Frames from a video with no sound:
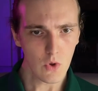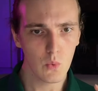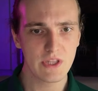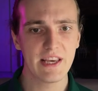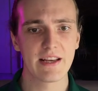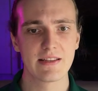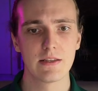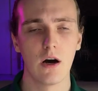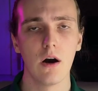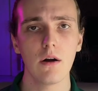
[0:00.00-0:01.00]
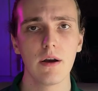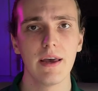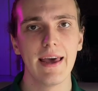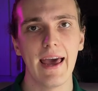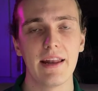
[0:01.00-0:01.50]
we take stock
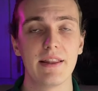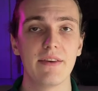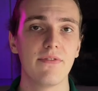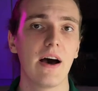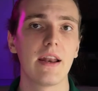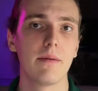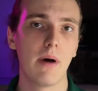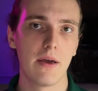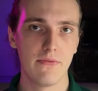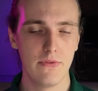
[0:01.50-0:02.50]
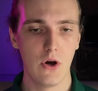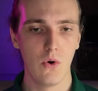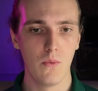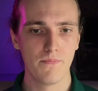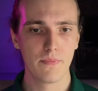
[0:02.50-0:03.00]
and divide it by flow.